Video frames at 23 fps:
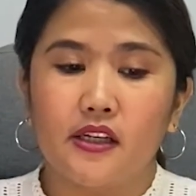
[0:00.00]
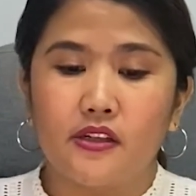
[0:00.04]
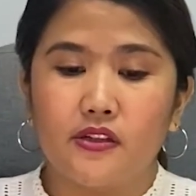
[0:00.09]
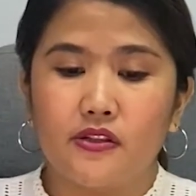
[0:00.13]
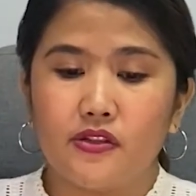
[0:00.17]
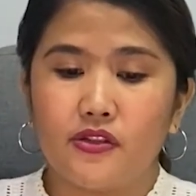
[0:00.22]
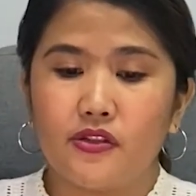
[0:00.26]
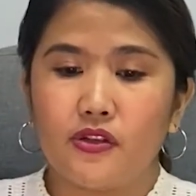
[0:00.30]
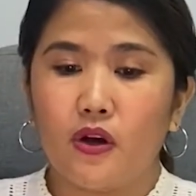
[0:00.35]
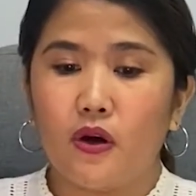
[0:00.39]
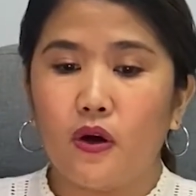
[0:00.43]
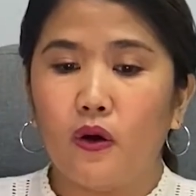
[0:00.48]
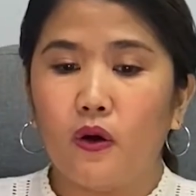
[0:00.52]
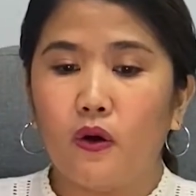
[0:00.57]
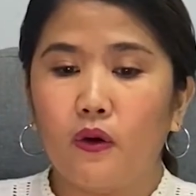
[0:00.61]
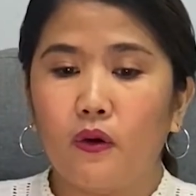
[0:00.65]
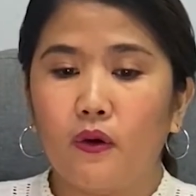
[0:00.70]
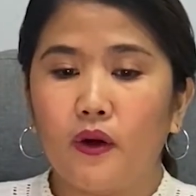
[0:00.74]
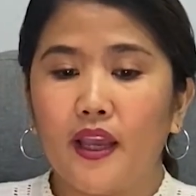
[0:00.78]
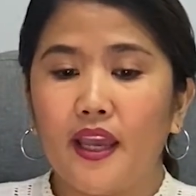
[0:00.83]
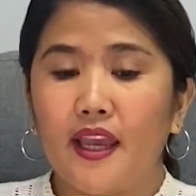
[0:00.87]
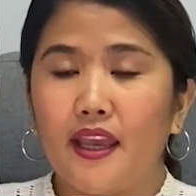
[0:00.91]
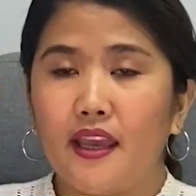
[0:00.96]

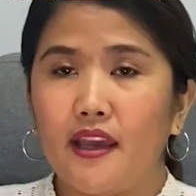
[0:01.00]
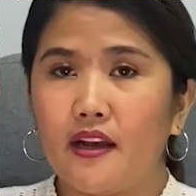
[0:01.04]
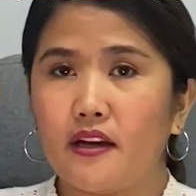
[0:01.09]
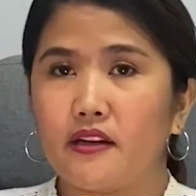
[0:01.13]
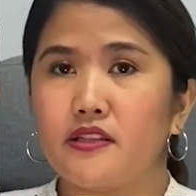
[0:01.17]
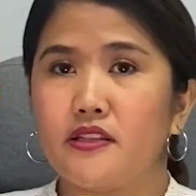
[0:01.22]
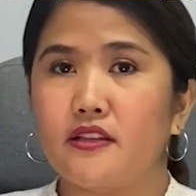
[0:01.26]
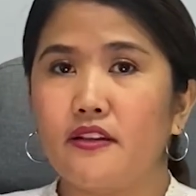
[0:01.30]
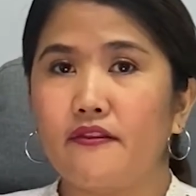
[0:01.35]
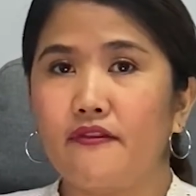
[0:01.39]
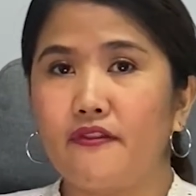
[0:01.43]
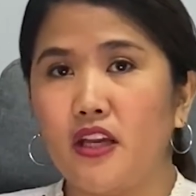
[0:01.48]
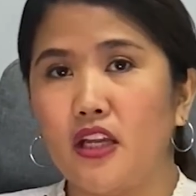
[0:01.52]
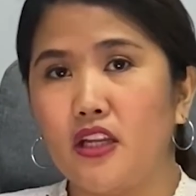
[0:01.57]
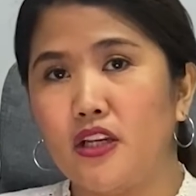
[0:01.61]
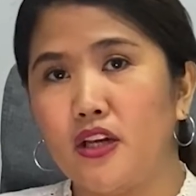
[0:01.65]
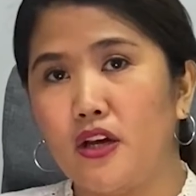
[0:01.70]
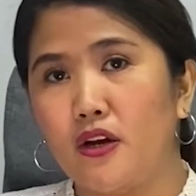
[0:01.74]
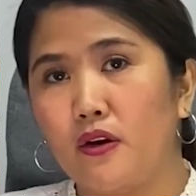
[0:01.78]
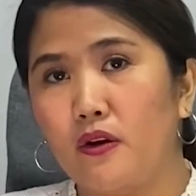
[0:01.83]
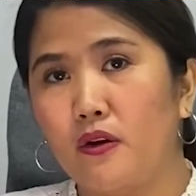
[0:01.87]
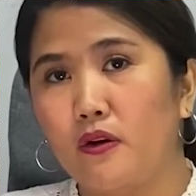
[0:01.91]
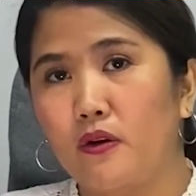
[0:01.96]
So here's the
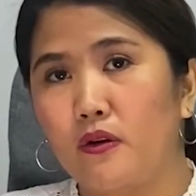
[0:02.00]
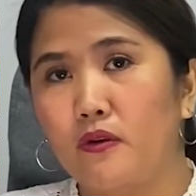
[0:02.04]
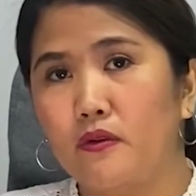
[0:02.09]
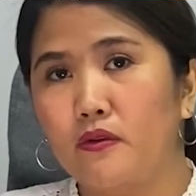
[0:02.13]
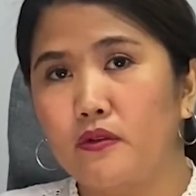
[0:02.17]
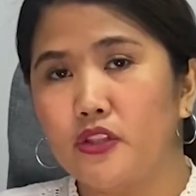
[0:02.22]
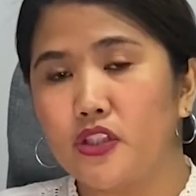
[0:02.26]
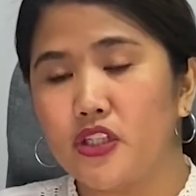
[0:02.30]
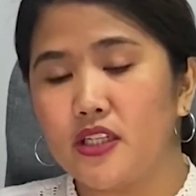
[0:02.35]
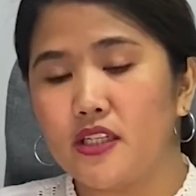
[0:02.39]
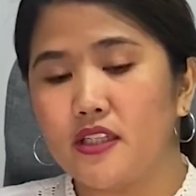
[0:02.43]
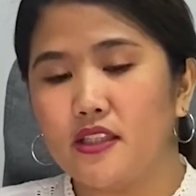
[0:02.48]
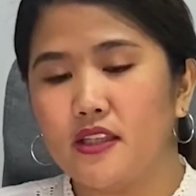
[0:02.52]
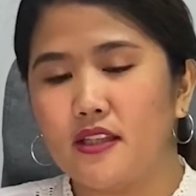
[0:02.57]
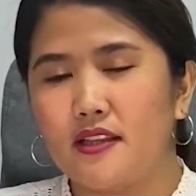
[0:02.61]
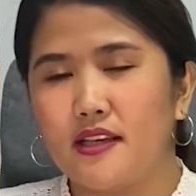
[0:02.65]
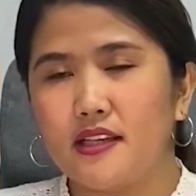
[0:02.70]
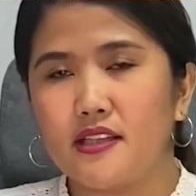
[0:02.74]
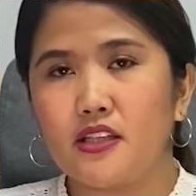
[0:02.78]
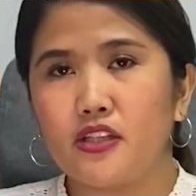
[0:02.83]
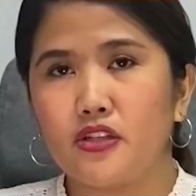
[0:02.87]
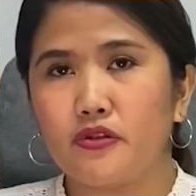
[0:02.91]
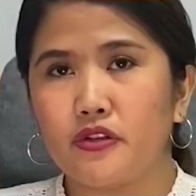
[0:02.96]
video.
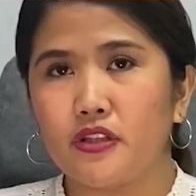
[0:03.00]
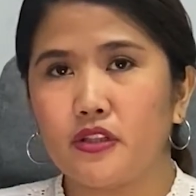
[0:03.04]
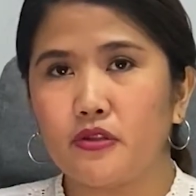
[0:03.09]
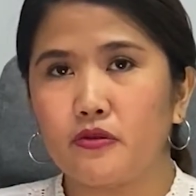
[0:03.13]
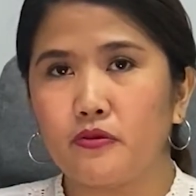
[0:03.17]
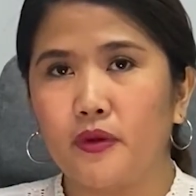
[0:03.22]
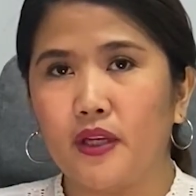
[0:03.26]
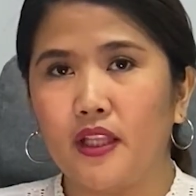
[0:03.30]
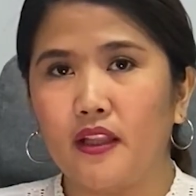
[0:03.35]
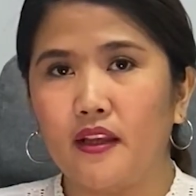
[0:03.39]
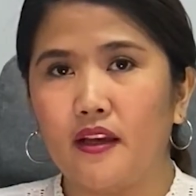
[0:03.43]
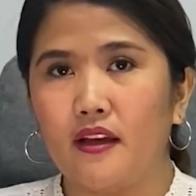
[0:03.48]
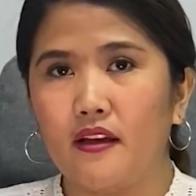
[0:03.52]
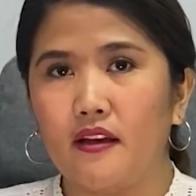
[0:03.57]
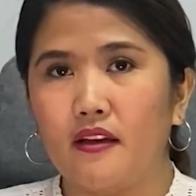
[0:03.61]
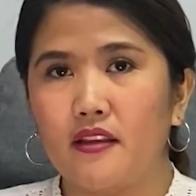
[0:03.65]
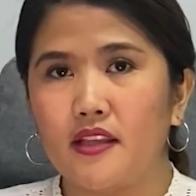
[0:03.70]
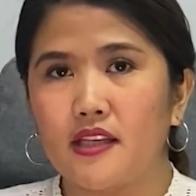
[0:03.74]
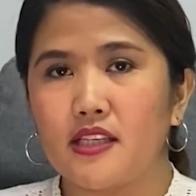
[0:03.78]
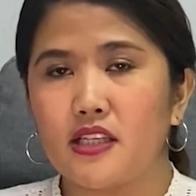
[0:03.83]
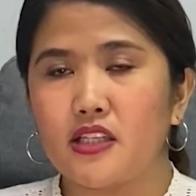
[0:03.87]
This is just really